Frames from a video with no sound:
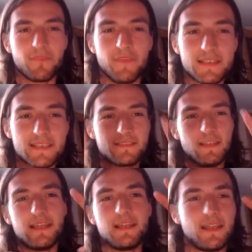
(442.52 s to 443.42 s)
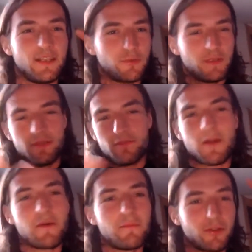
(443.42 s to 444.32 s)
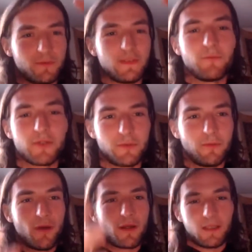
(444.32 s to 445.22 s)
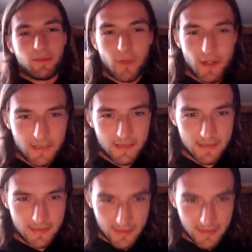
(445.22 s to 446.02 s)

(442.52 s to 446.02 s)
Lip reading: this is the lineage very much within which we're working, right?